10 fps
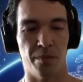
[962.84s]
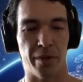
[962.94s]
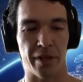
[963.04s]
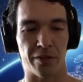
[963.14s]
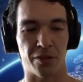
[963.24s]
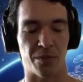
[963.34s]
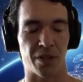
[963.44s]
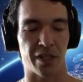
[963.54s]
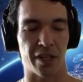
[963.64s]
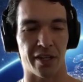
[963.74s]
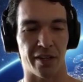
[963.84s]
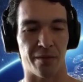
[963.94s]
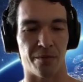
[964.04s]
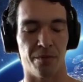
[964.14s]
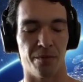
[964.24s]
been something that
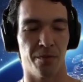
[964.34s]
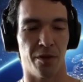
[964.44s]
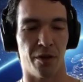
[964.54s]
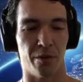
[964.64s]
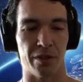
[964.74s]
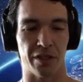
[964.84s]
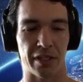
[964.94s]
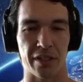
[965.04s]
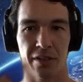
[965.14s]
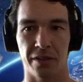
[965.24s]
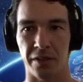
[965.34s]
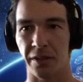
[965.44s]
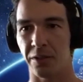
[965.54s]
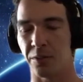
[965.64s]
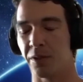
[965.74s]
I've always like
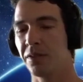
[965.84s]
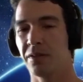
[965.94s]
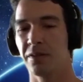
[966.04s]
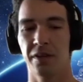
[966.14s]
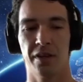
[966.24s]
clicked with.